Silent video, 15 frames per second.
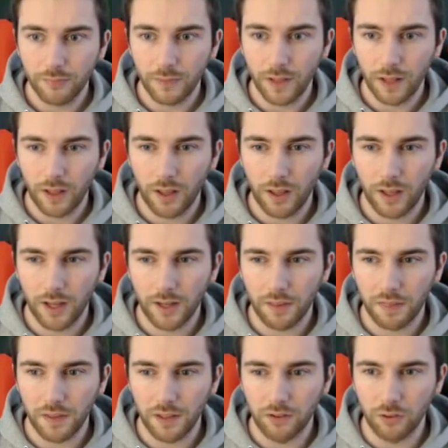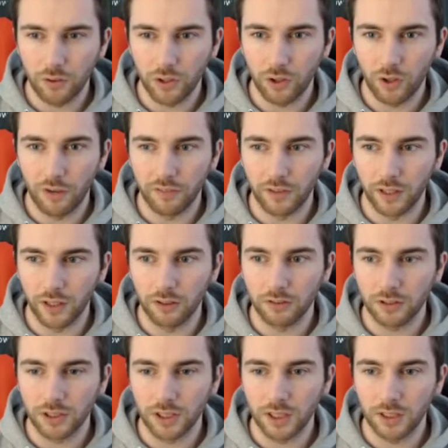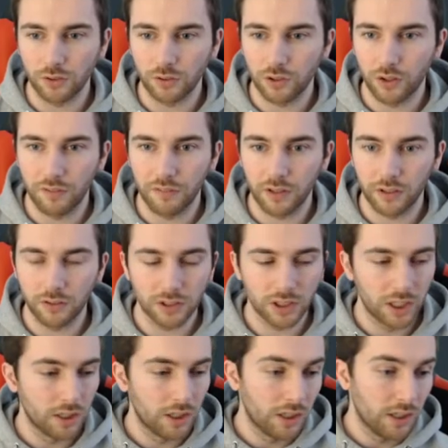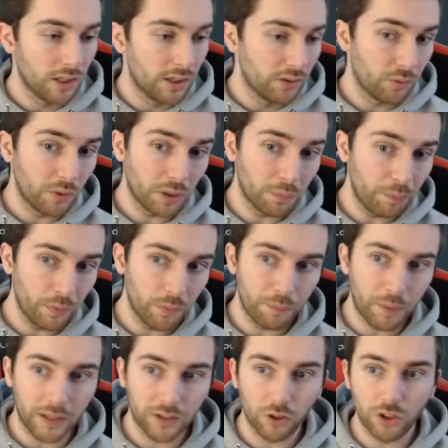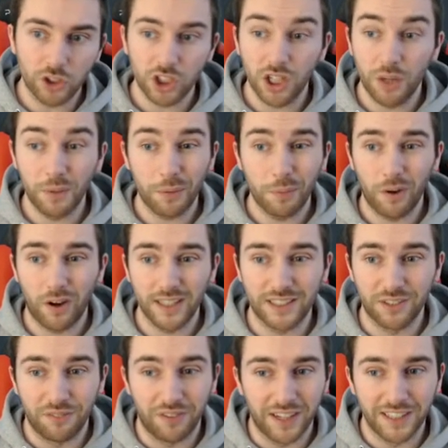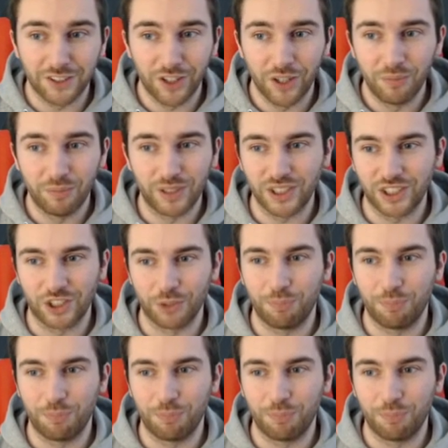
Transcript: Uh, and I think he's already got everything else. Yeah, he's already got everything else. So we could put Pit Dodger and we could put Ice and Veins on him just to